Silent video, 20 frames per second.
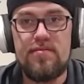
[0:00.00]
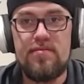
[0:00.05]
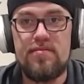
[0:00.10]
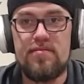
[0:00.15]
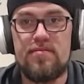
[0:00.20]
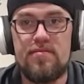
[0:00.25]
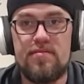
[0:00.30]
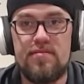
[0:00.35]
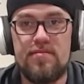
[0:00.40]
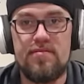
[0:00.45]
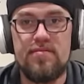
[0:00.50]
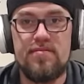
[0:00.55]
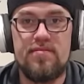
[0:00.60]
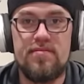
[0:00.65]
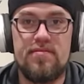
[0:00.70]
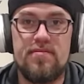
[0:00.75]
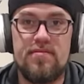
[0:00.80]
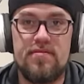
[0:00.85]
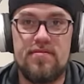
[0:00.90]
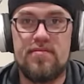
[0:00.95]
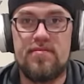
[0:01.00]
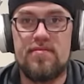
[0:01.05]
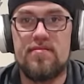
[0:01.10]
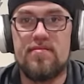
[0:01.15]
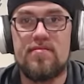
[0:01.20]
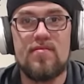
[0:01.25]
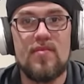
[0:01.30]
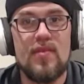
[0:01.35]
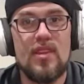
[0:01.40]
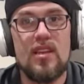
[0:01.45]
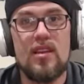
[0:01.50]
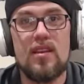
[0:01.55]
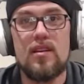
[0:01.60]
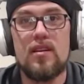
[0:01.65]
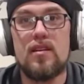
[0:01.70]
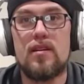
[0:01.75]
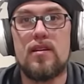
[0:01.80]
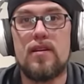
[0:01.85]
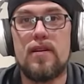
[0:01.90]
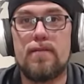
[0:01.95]
Ah,
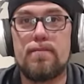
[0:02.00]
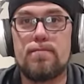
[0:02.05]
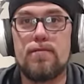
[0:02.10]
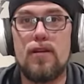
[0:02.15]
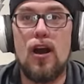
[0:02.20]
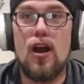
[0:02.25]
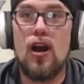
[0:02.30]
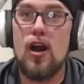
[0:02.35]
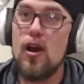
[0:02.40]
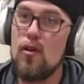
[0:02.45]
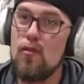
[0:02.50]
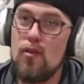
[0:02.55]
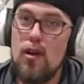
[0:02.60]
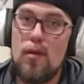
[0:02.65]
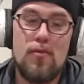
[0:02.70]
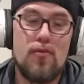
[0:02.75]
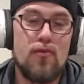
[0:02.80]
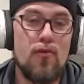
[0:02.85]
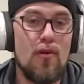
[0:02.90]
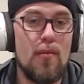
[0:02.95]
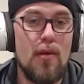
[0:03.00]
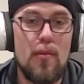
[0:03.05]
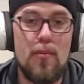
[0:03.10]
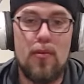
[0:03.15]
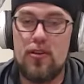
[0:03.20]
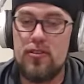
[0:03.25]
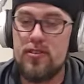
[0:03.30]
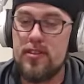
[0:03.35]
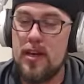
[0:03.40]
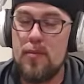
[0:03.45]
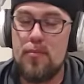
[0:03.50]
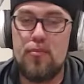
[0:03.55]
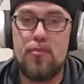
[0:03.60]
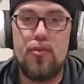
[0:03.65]
uh, right before my birthday.